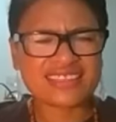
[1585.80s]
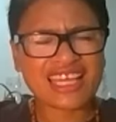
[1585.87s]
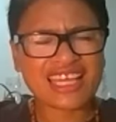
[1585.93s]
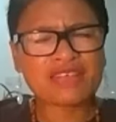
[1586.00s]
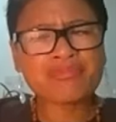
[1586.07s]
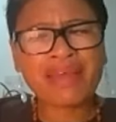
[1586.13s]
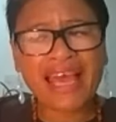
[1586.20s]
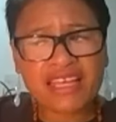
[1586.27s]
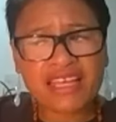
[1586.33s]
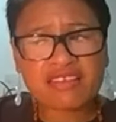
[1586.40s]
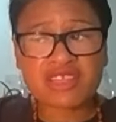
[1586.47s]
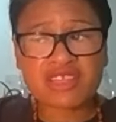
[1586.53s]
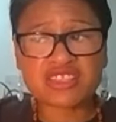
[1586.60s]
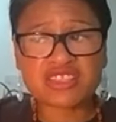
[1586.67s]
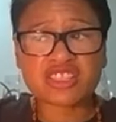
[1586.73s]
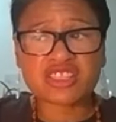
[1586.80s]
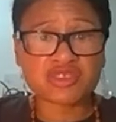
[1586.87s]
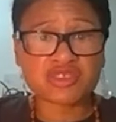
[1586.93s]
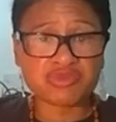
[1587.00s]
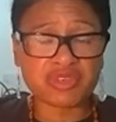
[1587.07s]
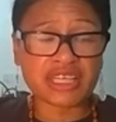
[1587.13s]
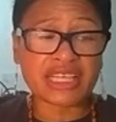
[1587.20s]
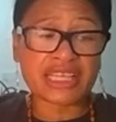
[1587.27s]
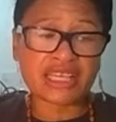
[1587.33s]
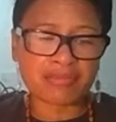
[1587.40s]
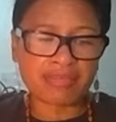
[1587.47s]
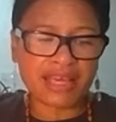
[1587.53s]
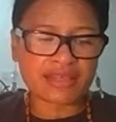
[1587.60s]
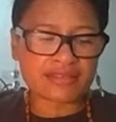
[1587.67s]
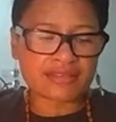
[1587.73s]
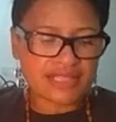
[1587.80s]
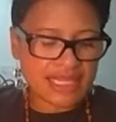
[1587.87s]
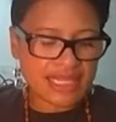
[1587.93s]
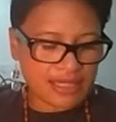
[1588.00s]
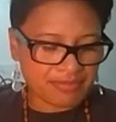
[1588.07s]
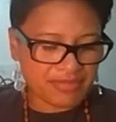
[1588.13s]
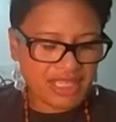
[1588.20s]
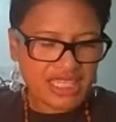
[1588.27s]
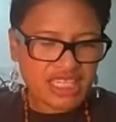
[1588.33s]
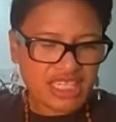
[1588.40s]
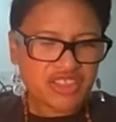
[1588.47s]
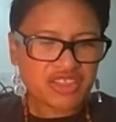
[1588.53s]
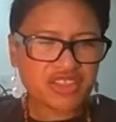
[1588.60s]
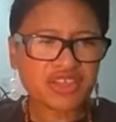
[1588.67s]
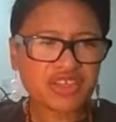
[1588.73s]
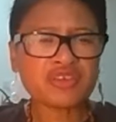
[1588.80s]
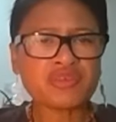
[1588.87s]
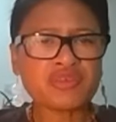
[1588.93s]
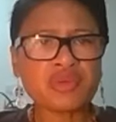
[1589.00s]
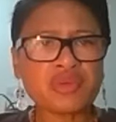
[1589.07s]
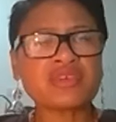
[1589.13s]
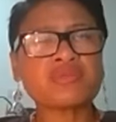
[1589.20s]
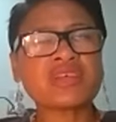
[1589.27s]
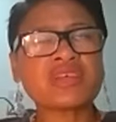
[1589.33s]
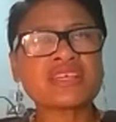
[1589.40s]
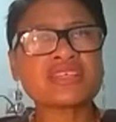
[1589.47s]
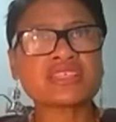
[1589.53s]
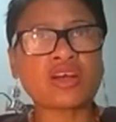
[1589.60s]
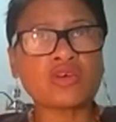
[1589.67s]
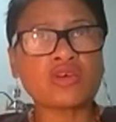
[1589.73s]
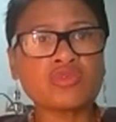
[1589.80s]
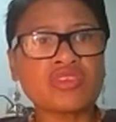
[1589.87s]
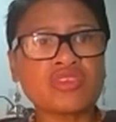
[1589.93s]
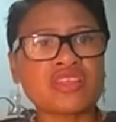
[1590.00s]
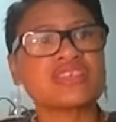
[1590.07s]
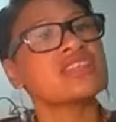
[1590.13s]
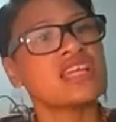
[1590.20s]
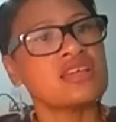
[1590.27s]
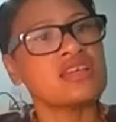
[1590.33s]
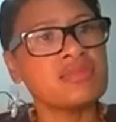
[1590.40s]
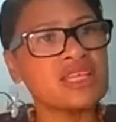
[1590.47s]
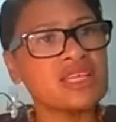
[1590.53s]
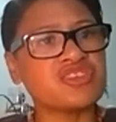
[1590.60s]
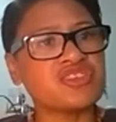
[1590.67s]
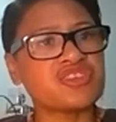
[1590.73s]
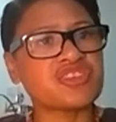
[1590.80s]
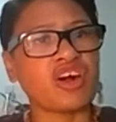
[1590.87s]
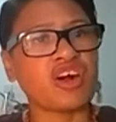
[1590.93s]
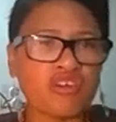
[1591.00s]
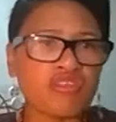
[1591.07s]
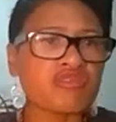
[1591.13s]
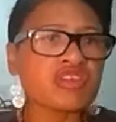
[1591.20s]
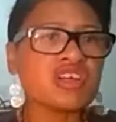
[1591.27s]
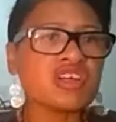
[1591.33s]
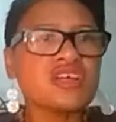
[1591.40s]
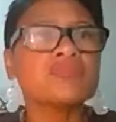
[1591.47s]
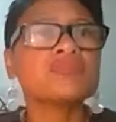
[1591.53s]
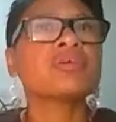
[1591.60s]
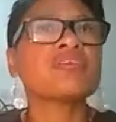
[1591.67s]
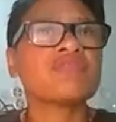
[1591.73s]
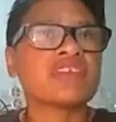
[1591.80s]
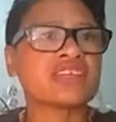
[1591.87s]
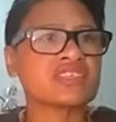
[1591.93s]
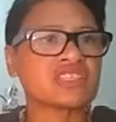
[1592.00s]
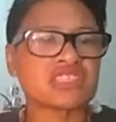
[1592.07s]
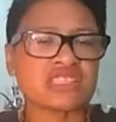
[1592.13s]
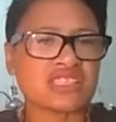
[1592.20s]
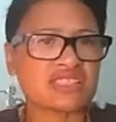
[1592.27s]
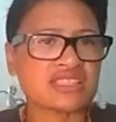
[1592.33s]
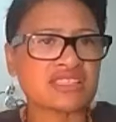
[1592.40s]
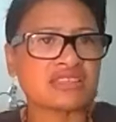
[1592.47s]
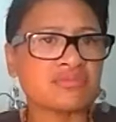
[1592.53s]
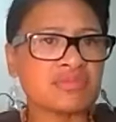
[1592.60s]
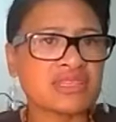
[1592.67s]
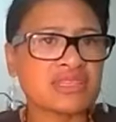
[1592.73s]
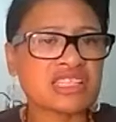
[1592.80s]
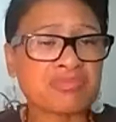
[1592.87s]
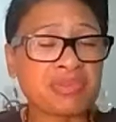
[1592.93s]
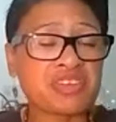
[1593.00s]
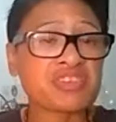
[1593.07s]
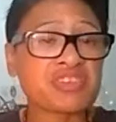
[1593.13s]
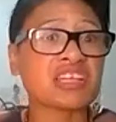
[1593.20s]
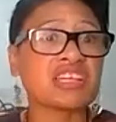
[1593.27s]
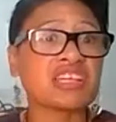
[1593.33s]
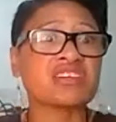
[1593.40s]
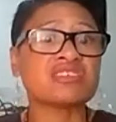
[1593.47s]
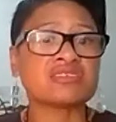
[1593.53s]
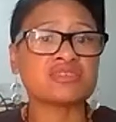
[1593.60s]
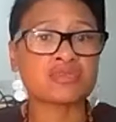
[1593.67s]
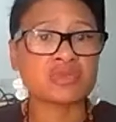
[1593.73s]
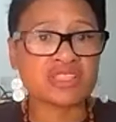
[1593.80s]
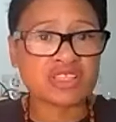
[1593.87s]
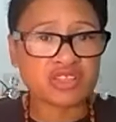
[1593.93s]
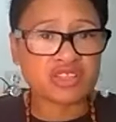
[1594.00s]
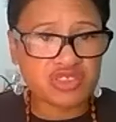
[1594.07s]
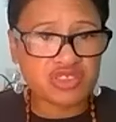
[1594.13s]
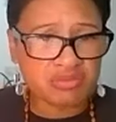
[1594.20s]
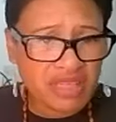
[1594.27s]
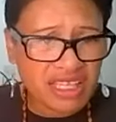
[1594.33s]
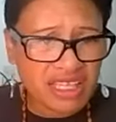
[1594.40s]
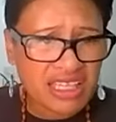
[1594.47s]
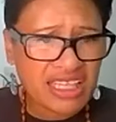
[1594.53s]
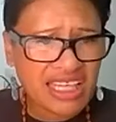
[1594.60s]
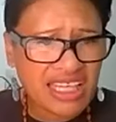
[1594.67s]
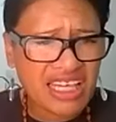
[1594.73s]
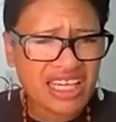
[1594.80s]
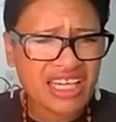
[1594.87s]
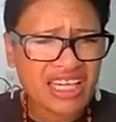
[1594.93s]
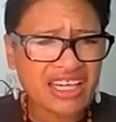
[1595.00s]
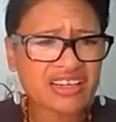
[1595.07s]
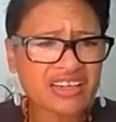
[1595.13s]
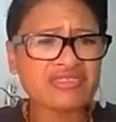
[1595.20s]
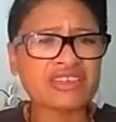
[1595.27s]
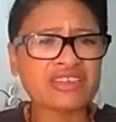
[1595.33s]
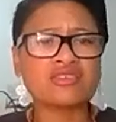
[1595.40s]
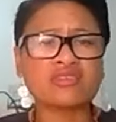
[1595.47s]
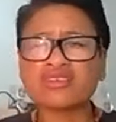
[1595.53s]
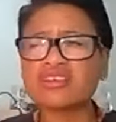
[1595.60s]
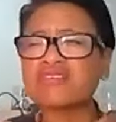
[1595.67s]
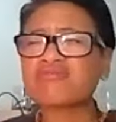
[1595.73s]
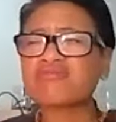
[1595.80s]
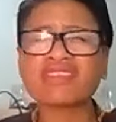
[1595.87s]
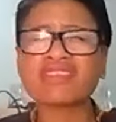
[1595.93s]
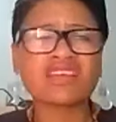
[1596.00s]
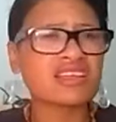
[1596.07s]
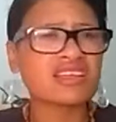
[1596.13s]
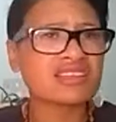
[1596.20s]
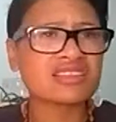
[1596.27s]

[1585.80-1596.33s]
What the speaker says: and part of this is really about, we're sold this image of perfectionism, especially with social media and all of the,